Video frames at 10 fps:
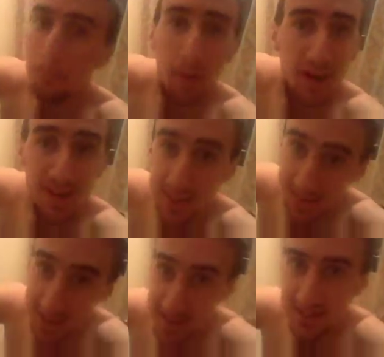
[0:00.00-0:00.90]
but he
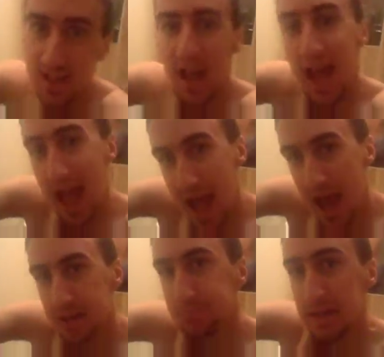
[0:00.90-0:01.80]
doesn't
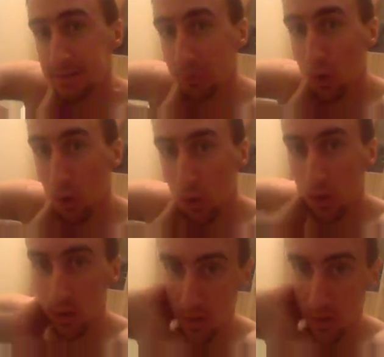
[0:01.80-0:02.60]
add people.